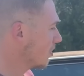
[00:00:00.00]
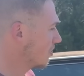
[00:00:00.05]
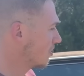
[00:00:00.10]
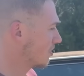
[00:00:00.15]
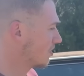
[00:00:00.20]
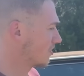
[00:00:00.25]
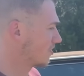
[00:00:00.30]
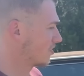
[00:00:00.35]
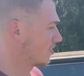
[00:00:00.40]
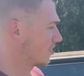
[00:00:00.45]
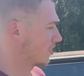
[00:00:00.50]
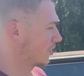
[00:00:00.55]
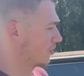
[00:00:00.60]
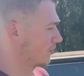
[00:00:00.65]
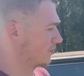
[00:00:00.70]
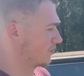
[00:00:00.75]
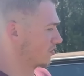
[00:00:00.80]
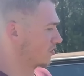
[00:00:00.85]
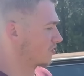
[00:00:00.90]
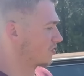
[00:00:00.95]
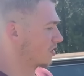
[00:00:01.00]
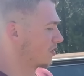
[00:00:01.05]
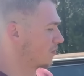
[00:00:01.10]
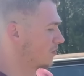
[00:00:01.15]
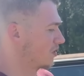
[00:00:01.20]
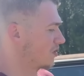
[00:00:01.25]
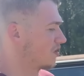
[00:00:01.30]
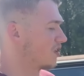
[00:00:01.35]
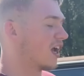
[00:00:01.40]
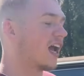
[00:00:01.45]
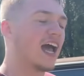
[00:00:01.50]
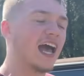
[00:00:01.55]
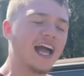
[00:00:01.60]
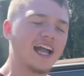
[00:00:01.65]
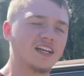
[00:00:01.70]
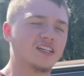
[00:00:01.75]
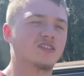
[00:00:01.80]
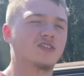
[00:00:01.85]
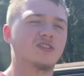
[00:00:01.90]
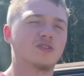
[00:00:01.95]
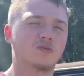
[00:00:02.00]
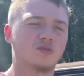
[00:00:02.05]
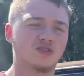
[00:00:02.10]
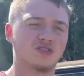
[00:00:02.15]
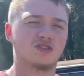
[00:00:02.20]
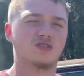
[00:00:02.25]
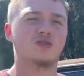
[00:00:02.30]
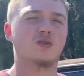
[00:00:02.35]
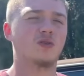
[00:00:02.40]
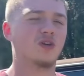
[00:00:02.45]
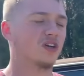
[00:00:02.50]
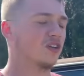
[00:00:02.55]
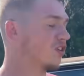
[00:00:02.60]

deserves someone to actually restore it.